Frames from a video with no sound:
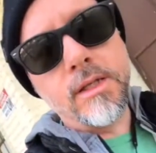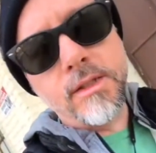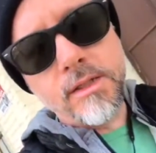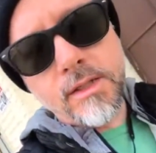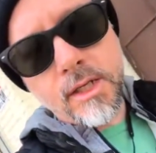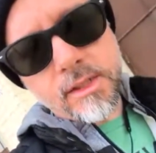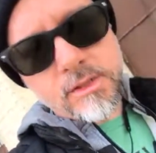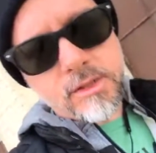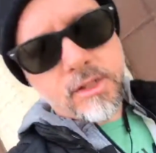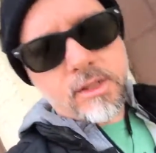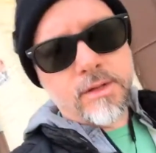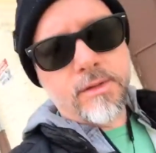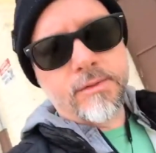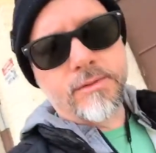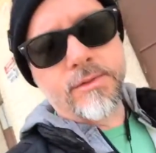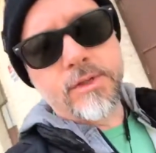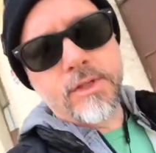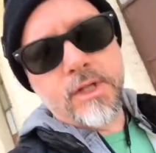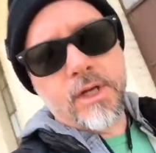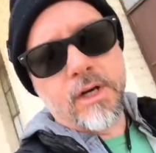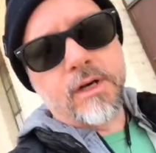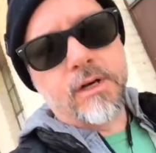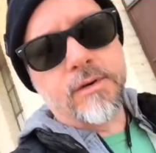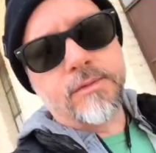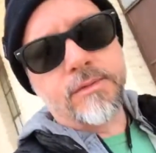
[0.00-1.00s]
does all the
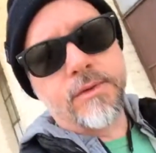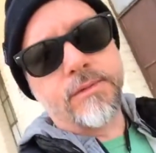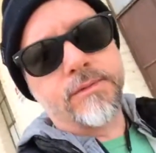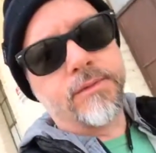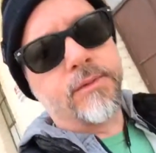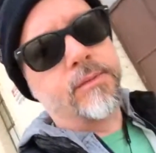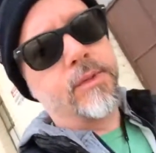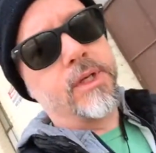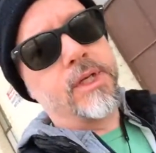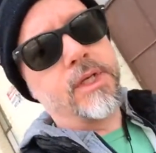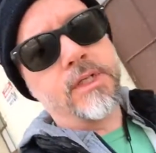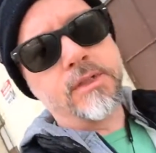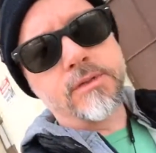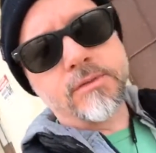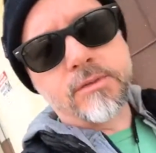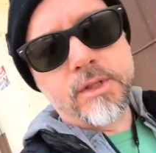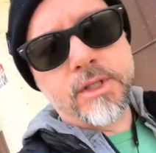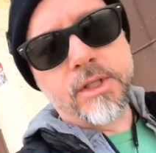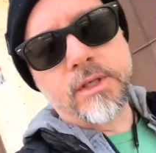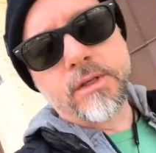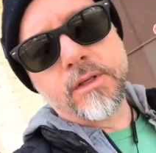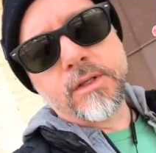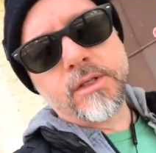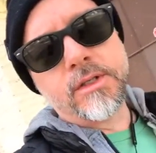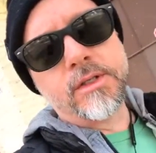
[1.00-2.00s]
photography for me. He's
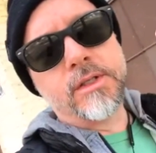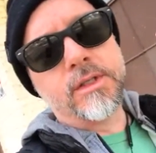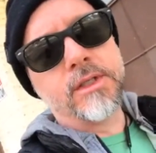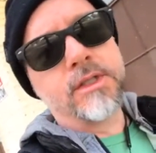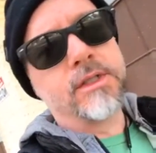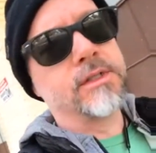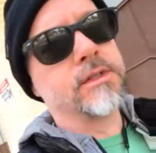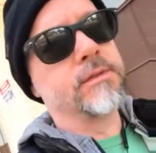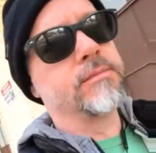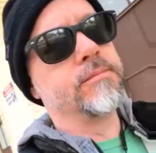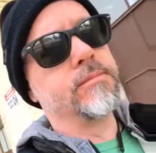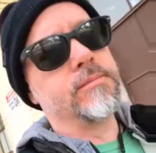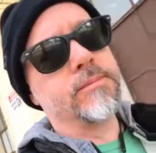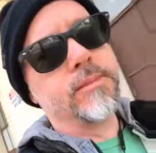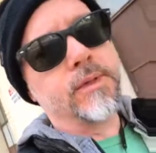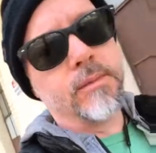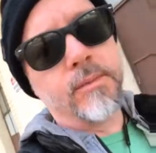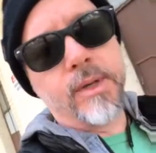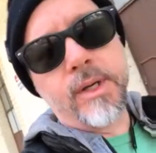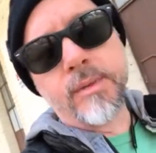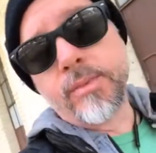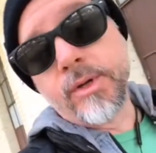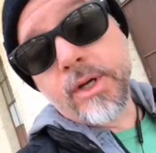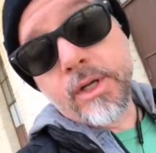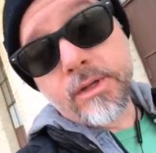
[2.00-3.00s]
really good. He's
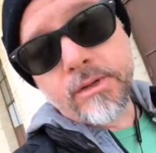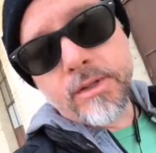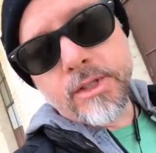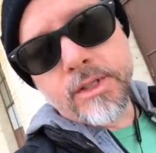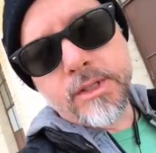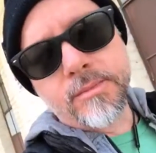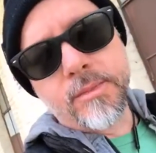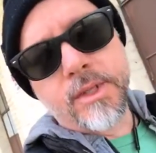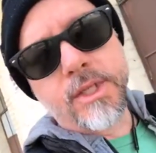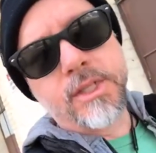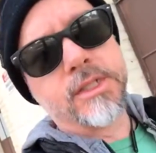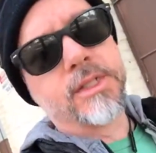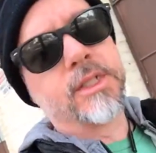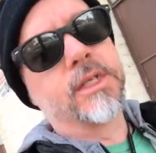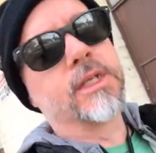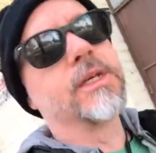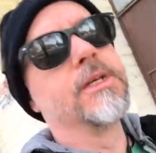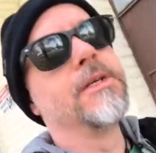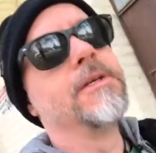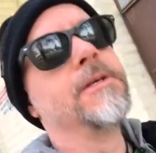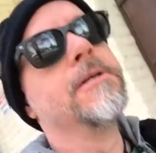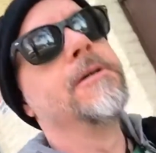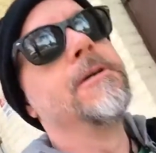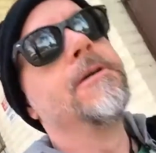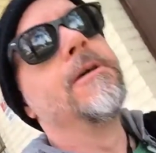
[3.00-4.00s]
my brother. He's amazing.
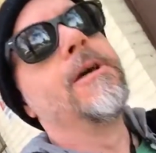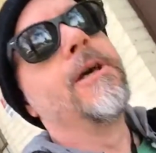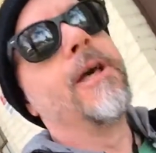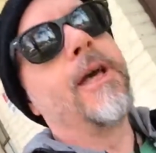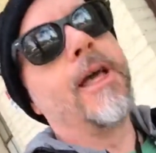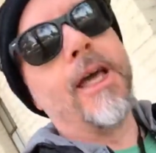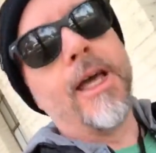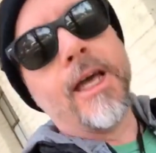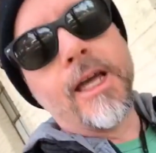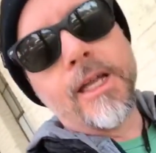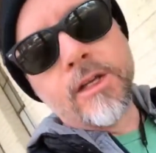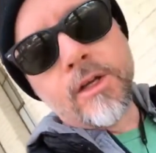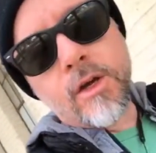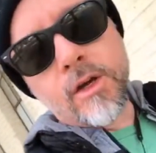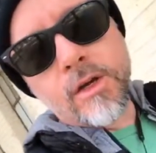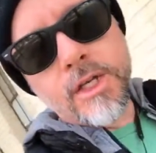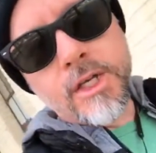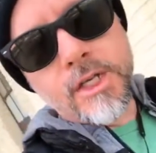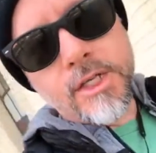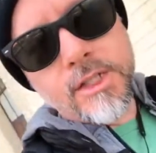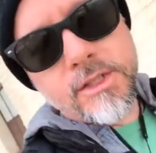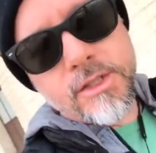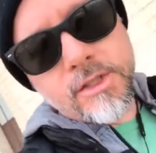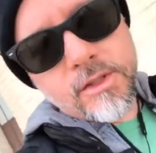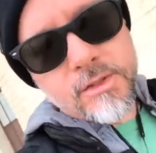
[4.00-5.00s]
And go to
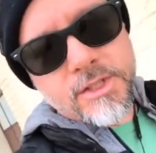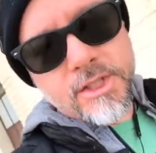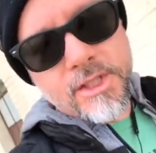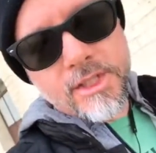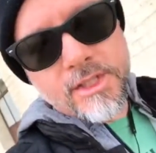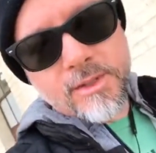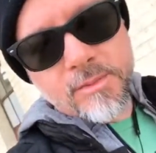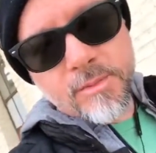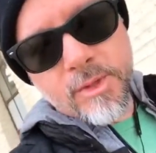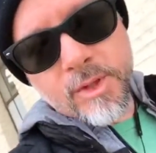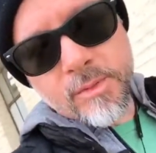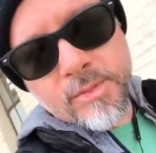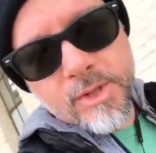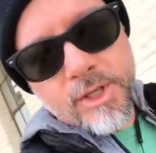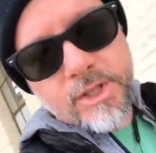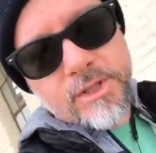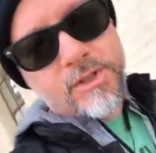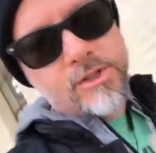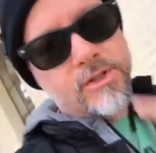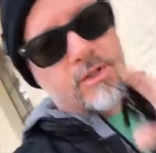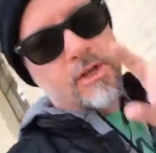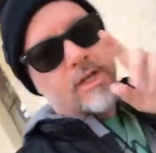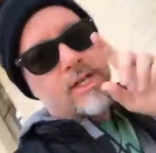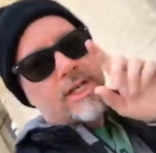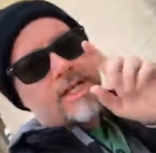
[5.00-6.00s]
his. You'll see some of the
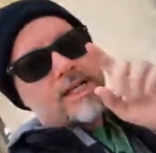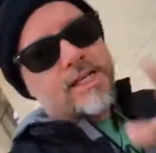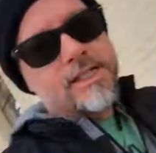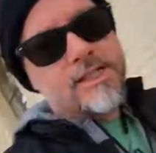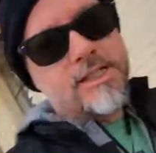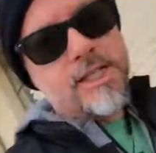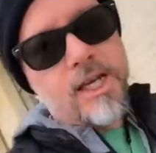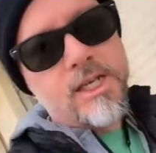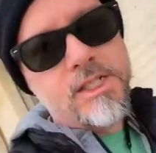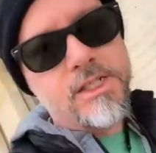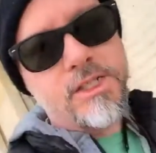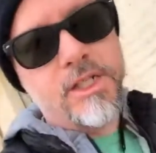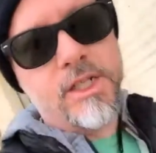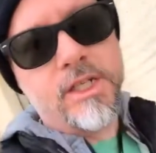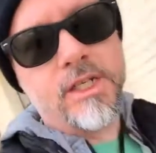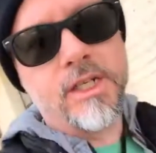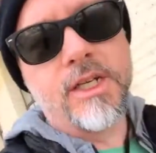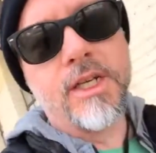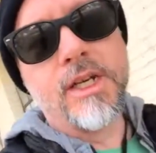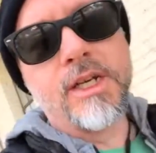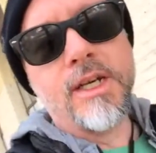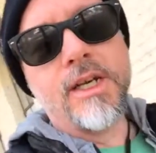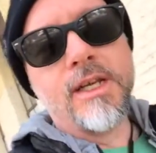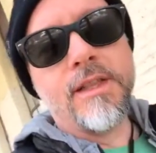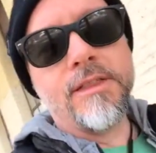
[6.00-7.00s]
pictures on his IG.
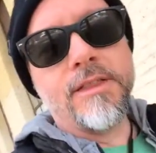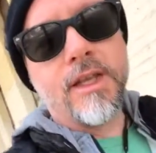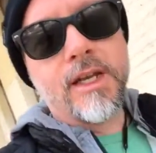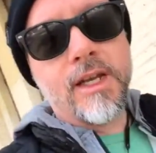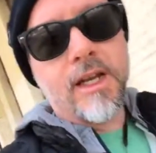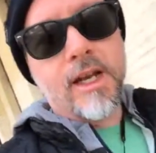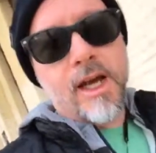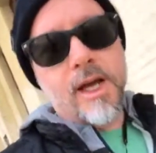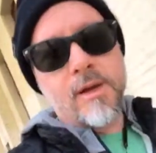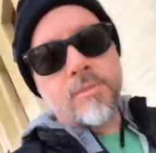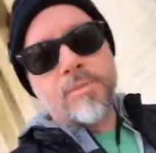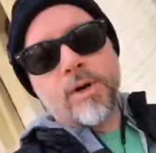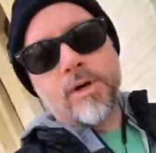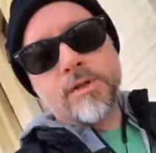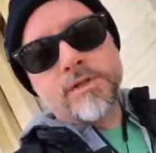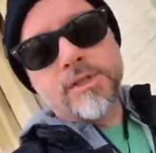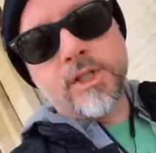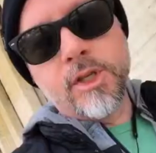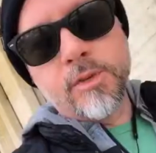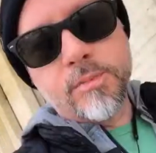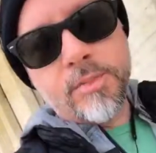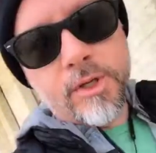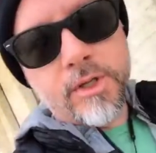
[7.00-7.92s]
Then I posted a